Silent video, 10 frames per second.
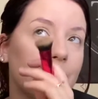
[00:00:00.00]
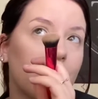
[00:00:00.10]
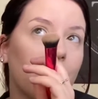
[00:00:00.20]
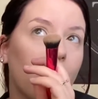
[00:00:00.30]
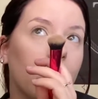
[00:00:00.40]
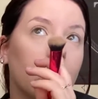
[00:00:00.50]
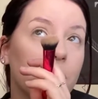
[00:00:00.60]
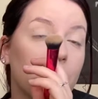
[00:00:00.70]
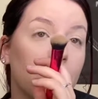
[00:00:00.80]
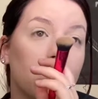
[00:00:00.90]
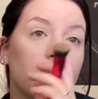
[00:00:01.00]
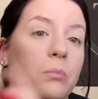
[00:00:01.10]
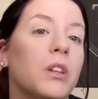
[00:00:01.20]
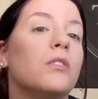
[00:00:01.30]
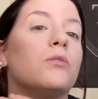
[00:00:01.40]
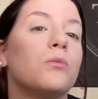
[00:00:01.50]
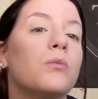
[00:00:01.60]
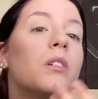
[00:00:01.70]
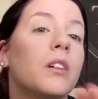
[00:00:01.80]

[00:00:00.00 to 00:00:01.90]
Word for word: how long it took for me to